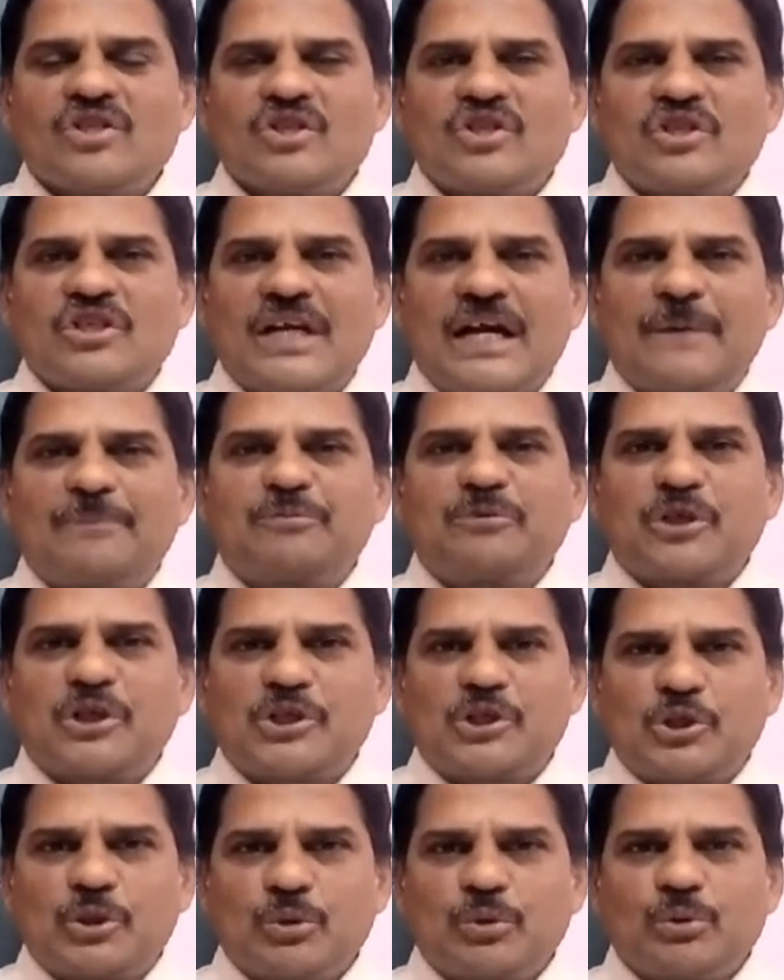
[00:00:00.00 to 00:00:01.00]

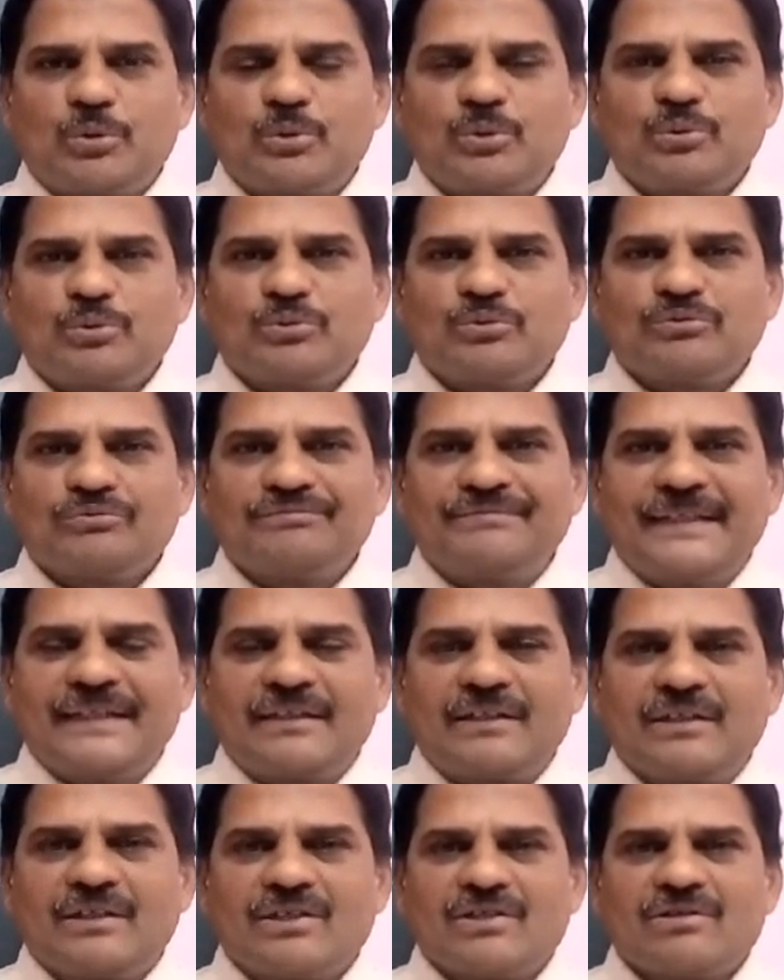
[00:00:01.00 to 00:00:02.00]
chapter 2, that
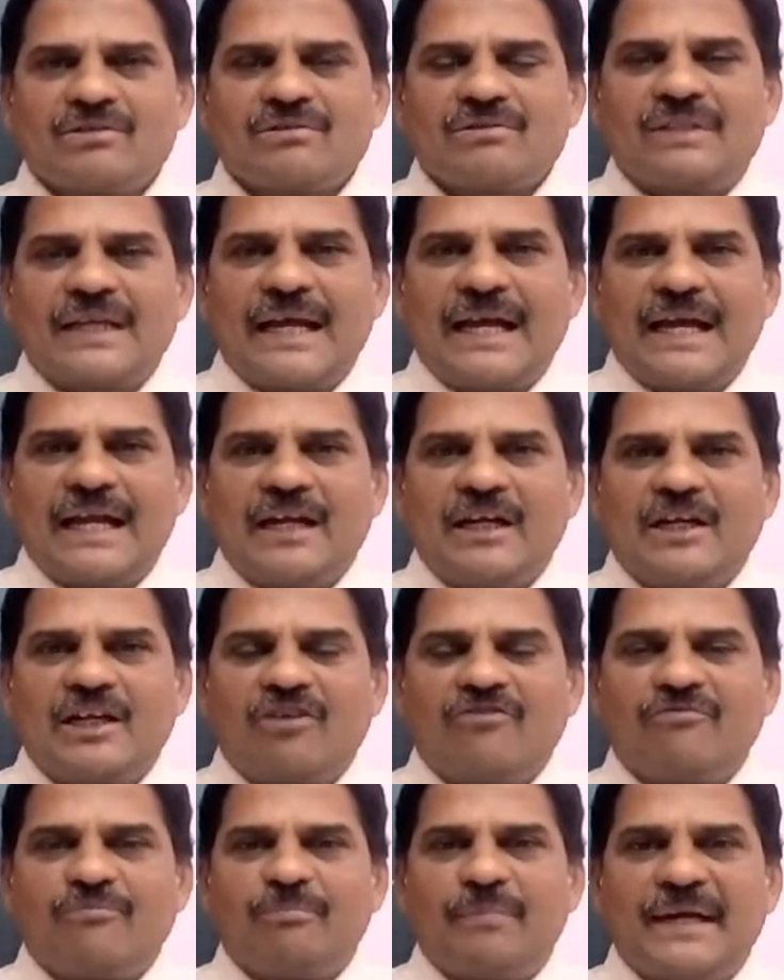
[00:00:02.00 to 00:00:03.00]
is the end
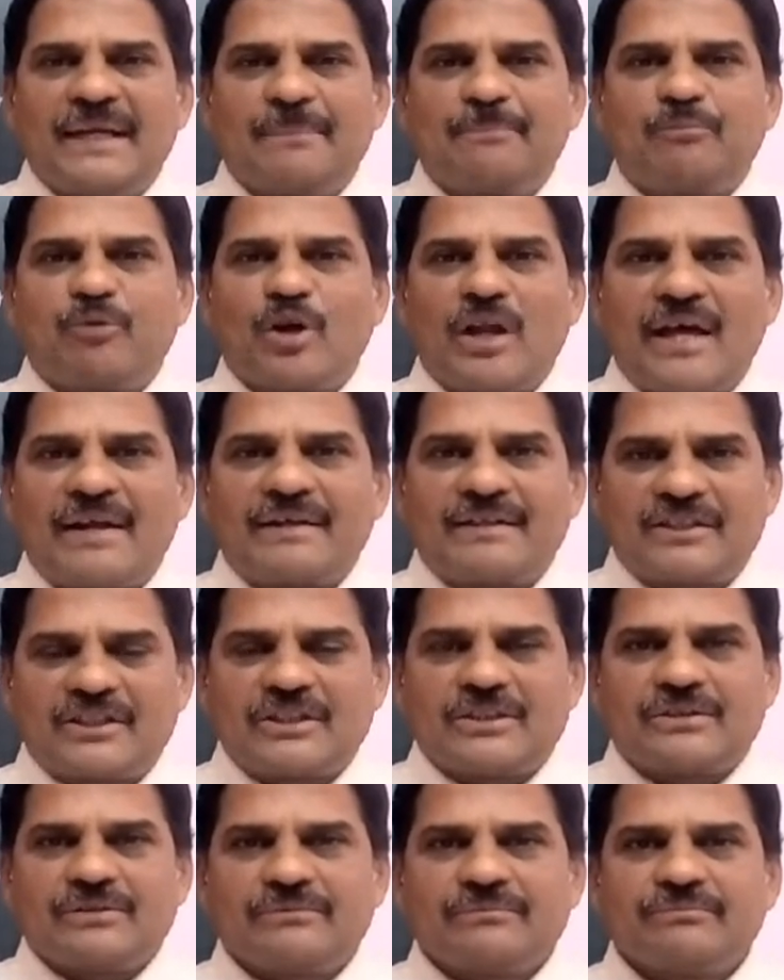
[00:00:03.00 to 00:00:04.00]
of
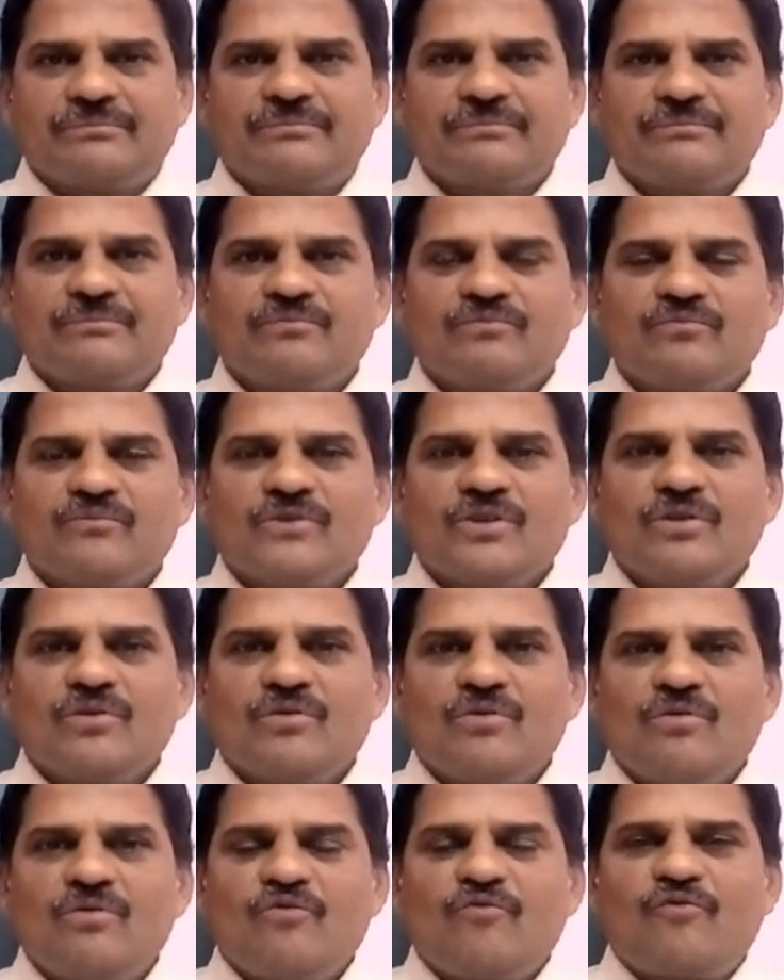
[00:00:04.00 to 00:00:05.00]
bipolarity,
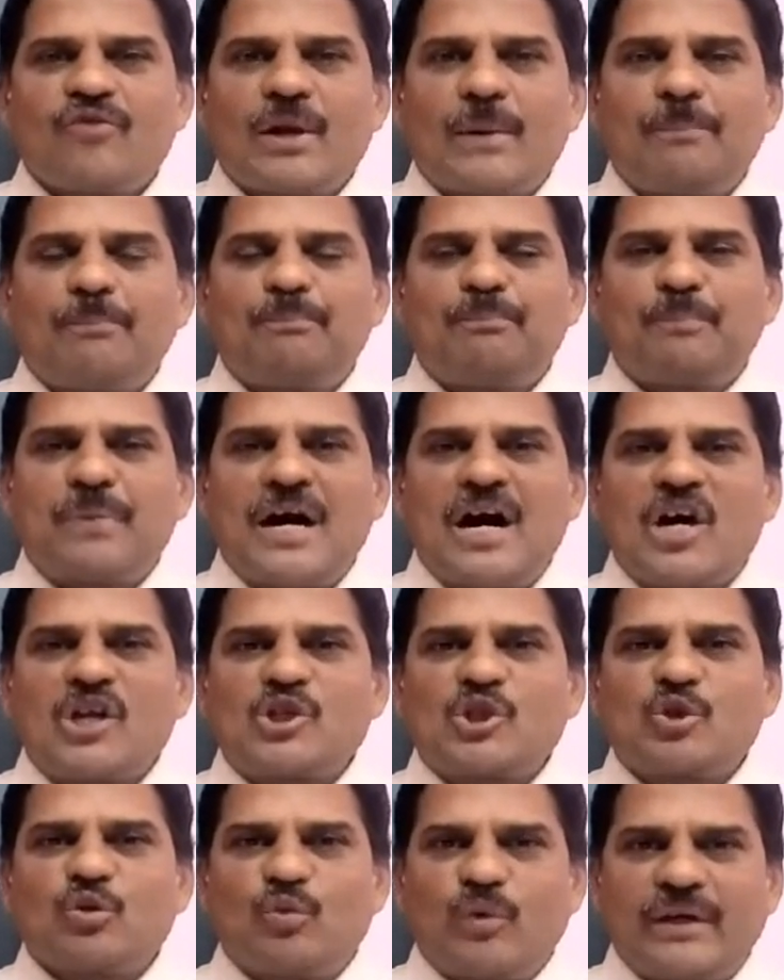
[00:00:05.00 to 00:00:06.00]
from
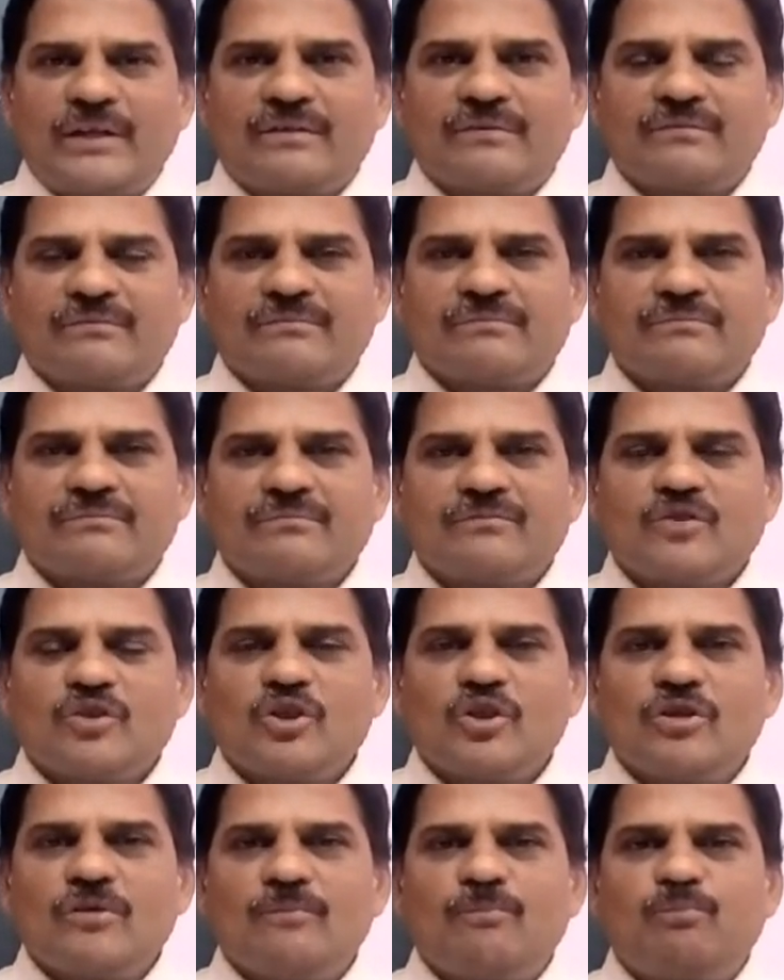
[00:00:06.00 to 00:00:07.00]
part 1
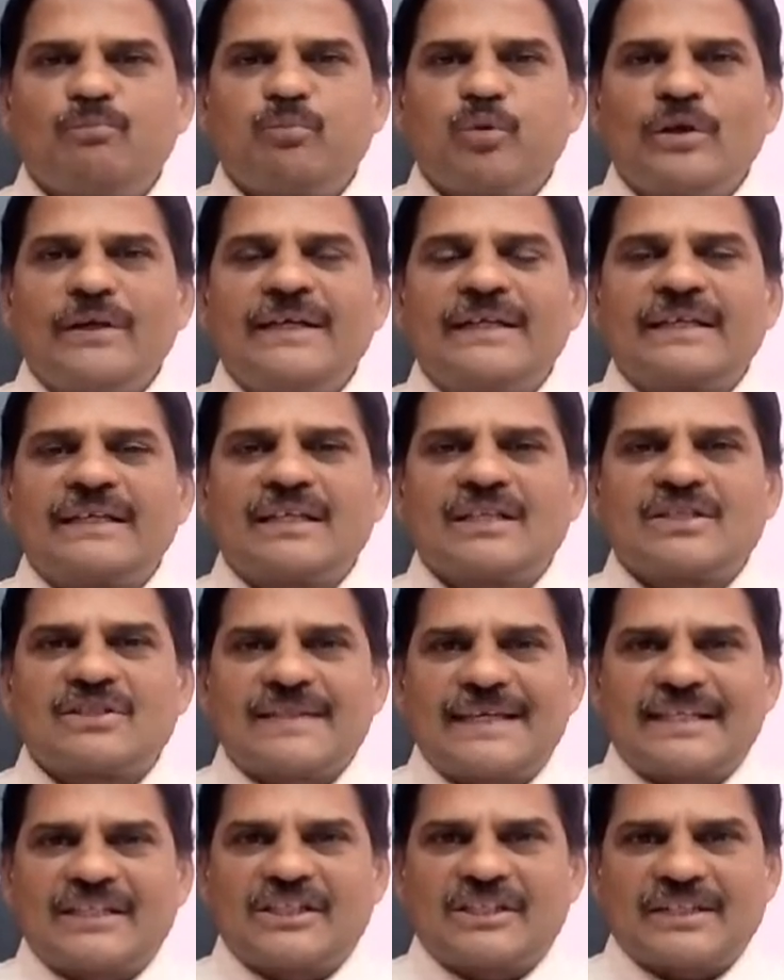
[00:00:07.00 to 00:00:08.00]
political
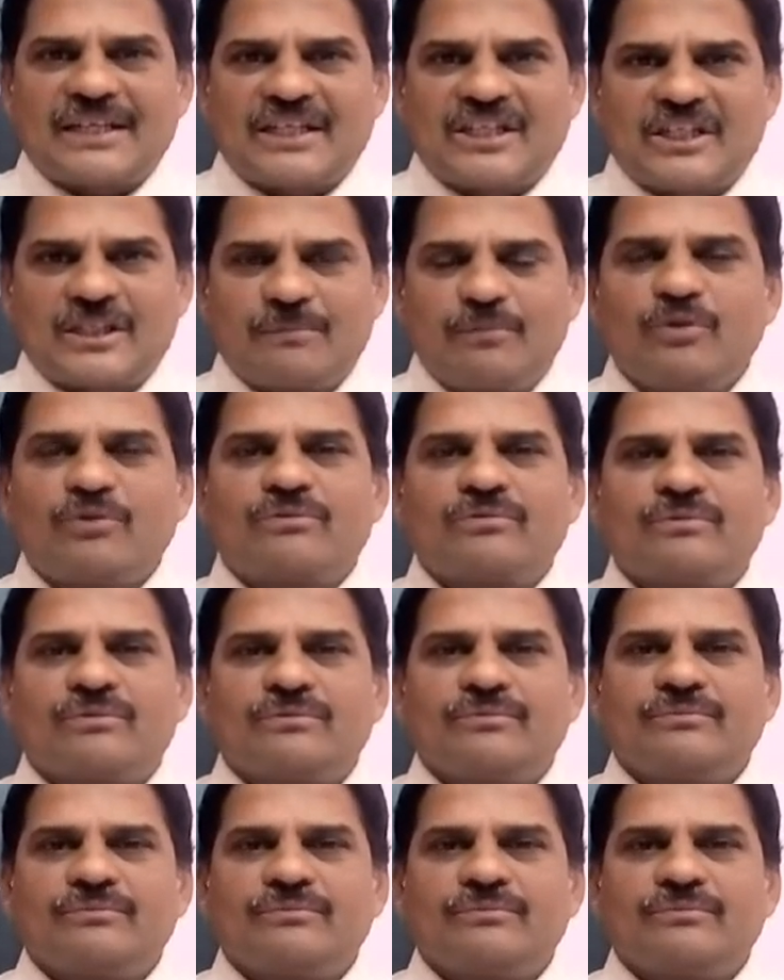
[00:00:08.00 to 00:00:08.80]
science textbook,